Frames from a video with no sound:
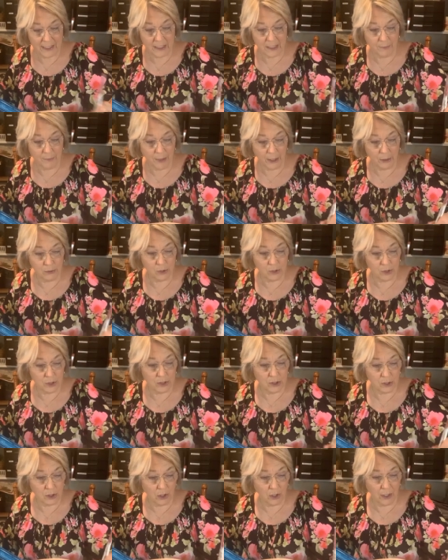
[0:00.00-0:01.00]
It's supposed
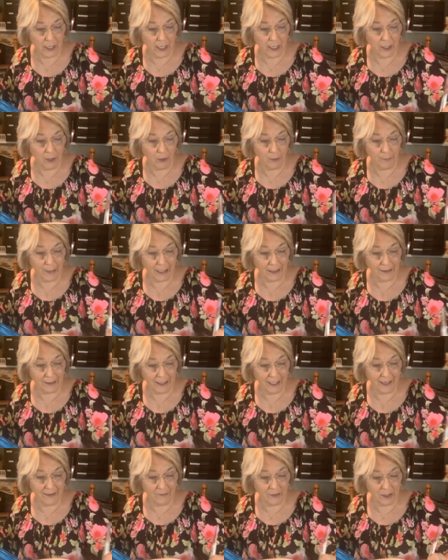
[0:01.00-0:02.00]
to start here about
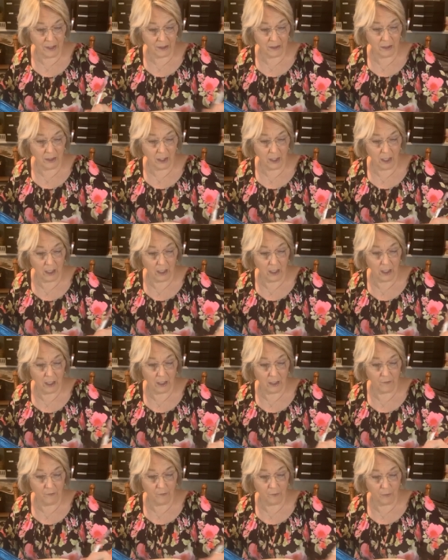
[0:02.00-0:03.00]
11
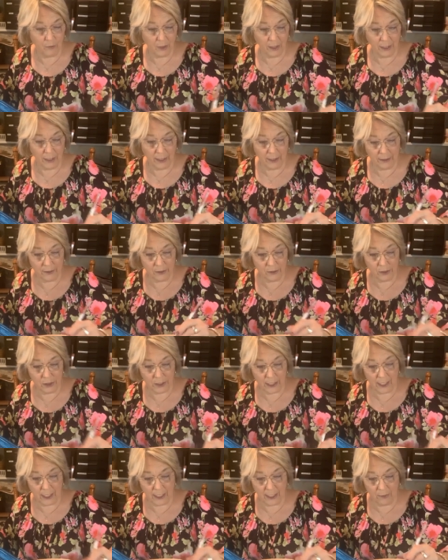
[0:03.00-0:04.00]
o'clock, from what I
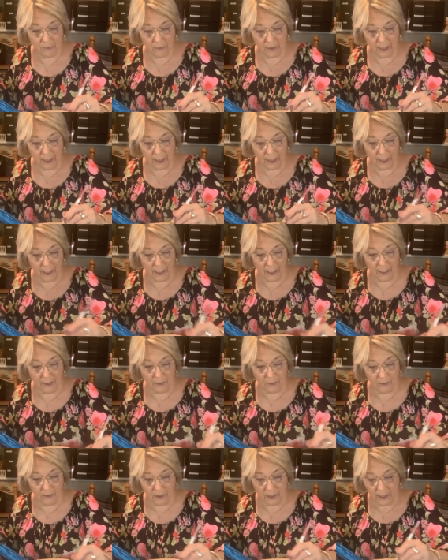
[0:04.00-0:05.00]
understand right
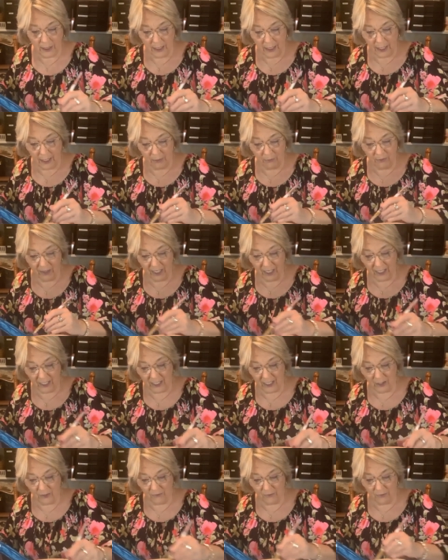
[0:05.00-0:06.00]
now. And
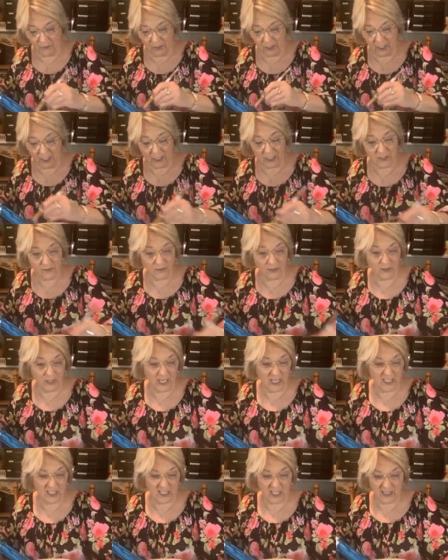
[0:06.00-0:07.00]
rain here for the next
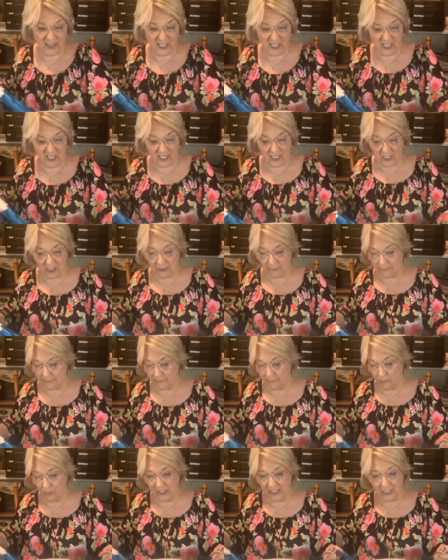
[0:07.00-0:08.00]
few days, I think.
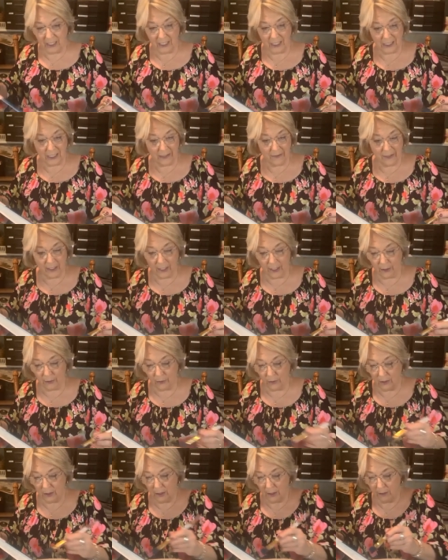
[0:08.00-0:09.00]
We need it,
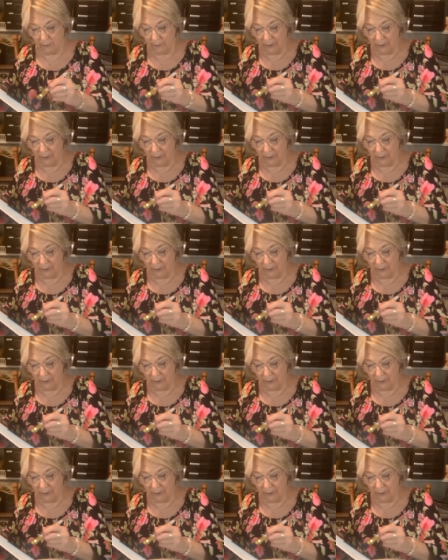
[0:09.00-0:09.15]
though.